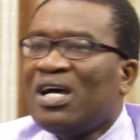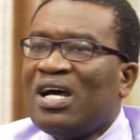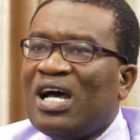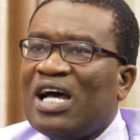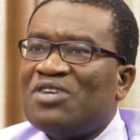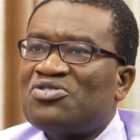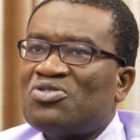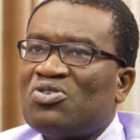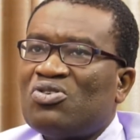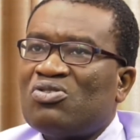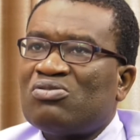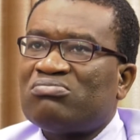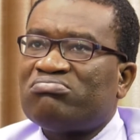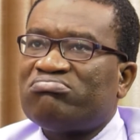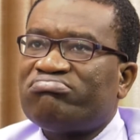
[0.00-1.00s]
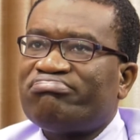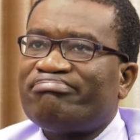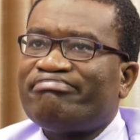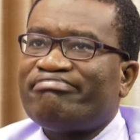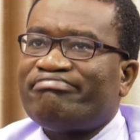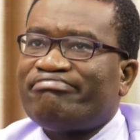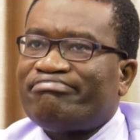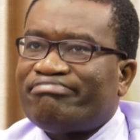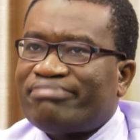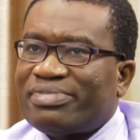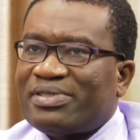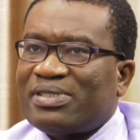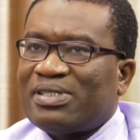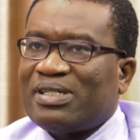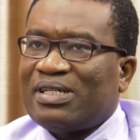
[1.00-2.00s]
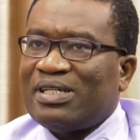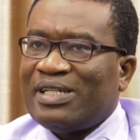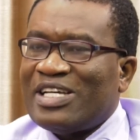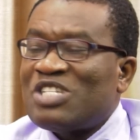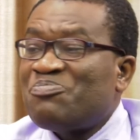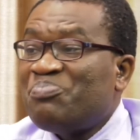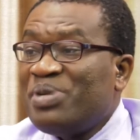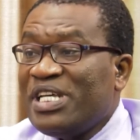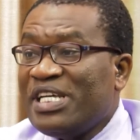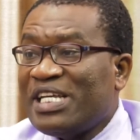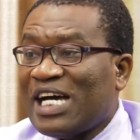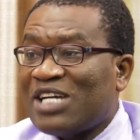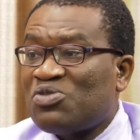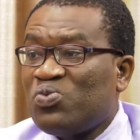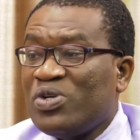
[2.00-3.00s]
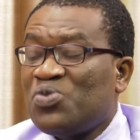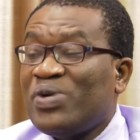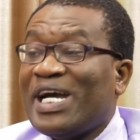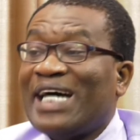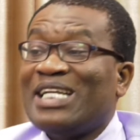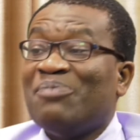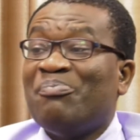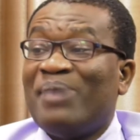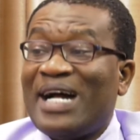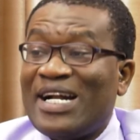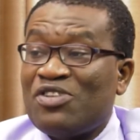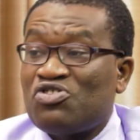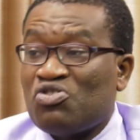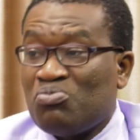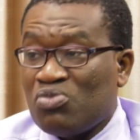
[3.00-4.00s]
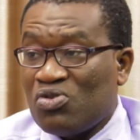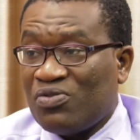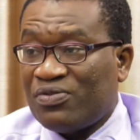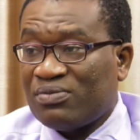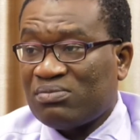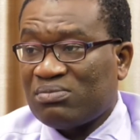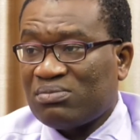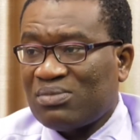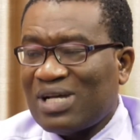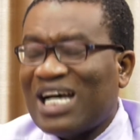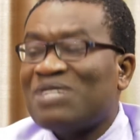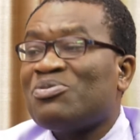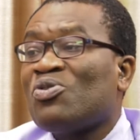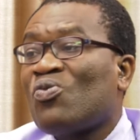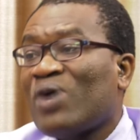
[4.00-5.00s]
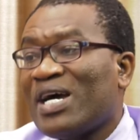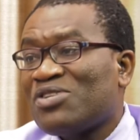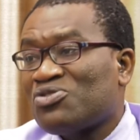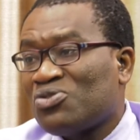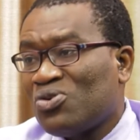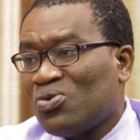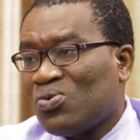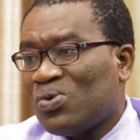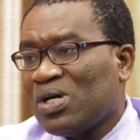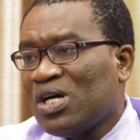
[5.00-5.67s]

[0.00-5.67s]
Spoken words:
And so the speed at which we had in mind to move has been quite slow.